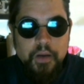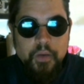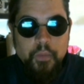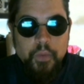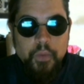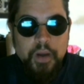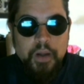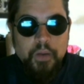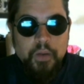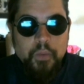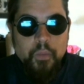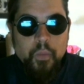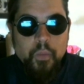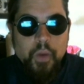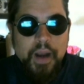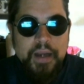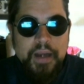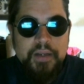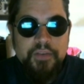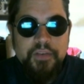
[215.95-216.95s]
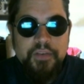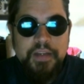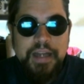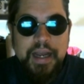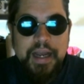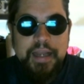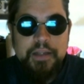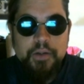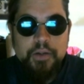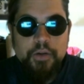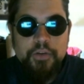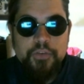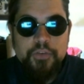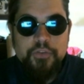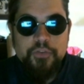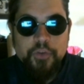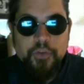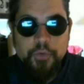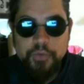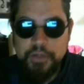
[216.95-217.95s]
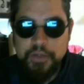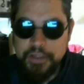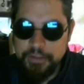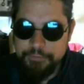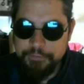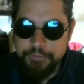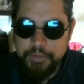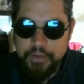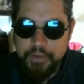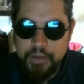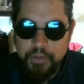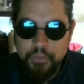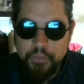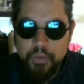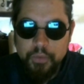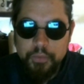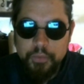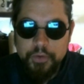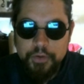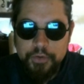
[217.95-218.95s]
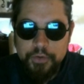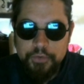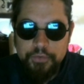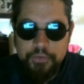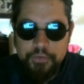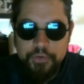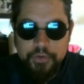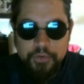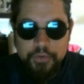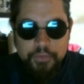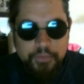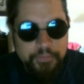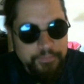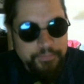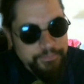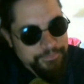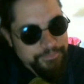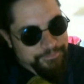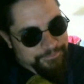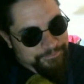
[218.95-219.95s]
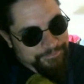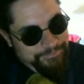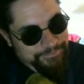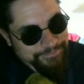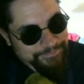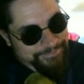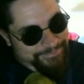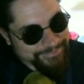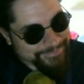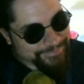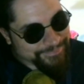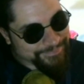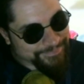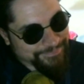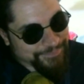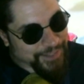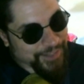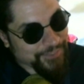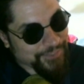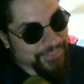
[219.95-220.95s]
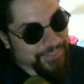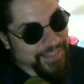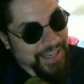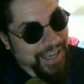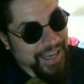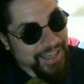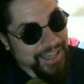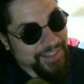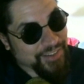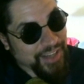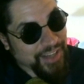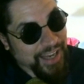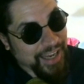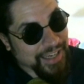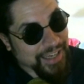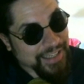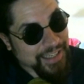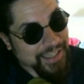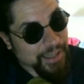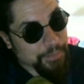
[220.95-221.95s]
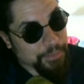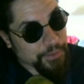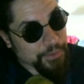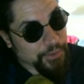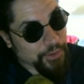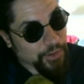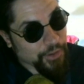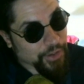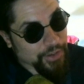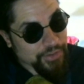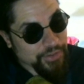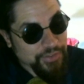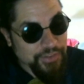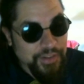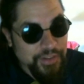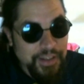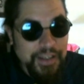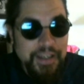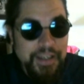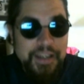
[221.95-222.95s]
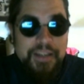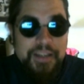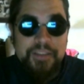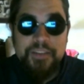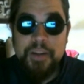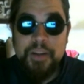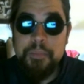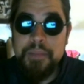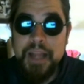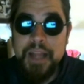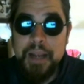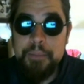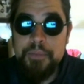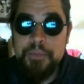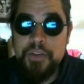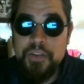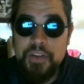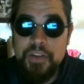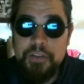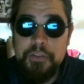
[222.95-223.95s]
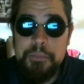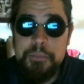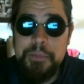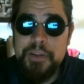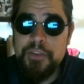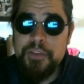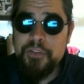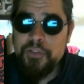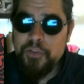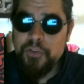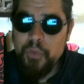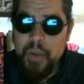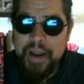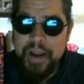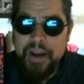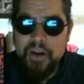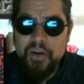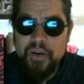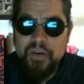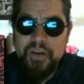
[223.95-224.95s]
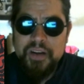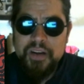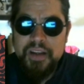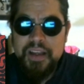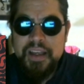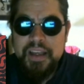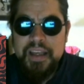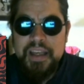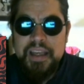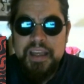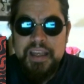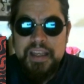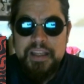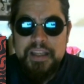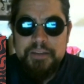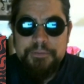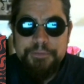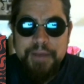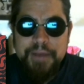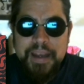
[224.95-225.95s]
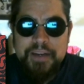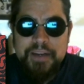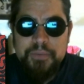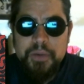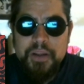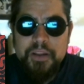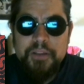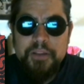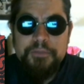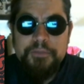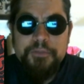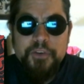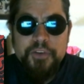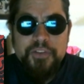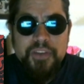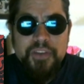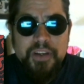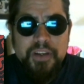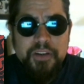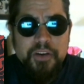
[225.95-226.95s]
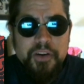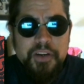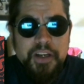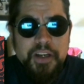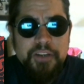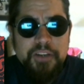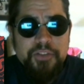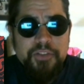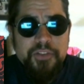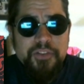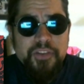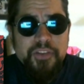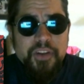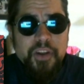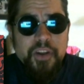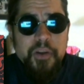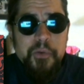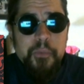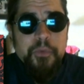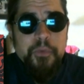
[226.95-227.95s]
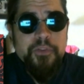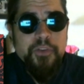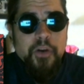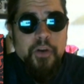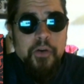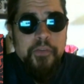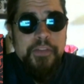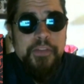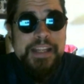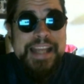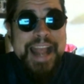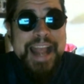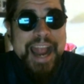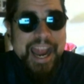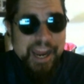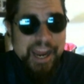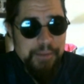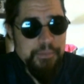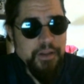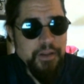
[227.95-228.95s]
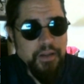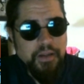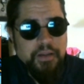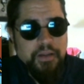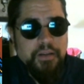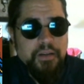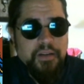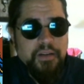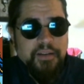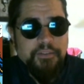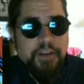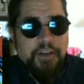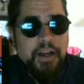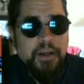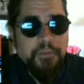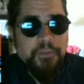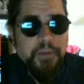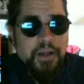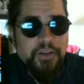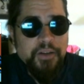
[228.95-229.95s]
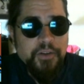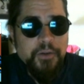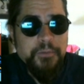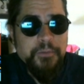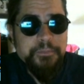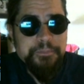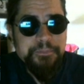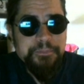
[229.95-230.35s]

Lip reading: Well, why does the eye look so different than what we're used to? Well, the eye has had a couple looks. Sometimes it's even been square. In fact, one of the first incarnations was called the Amulet of Agamotto,